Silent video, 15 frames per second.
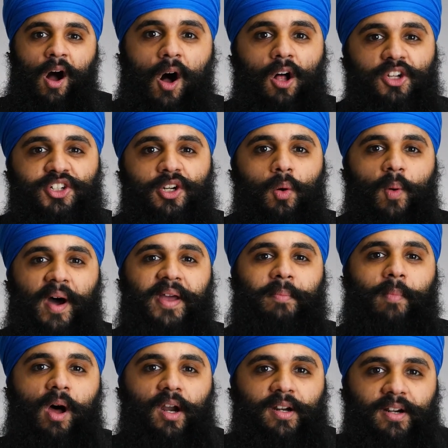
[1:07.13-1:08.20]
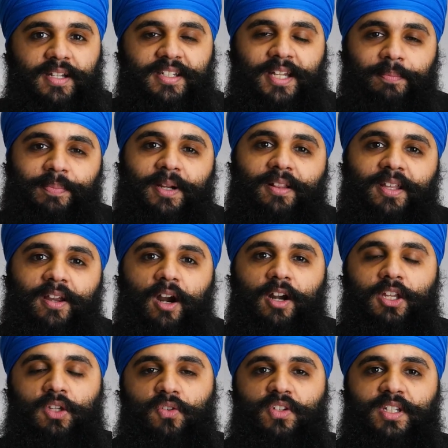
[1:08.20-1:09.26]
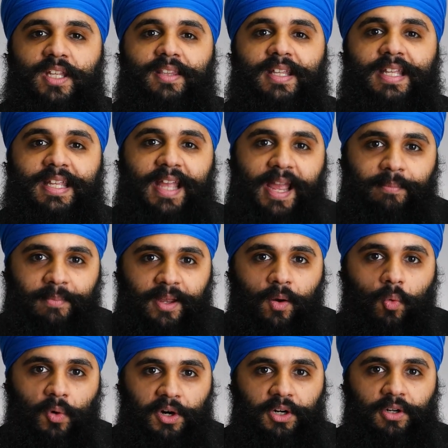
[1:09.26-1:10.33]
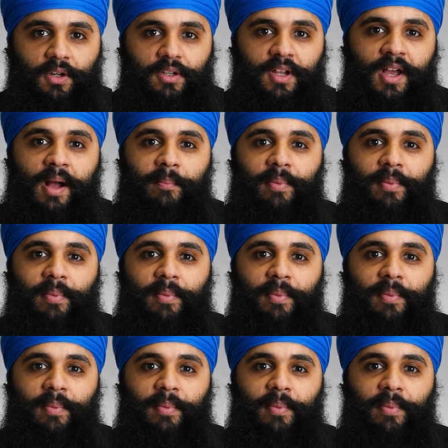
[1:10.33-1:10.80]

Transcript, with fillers: Ultra-wide monitors typically are used in the gaming world,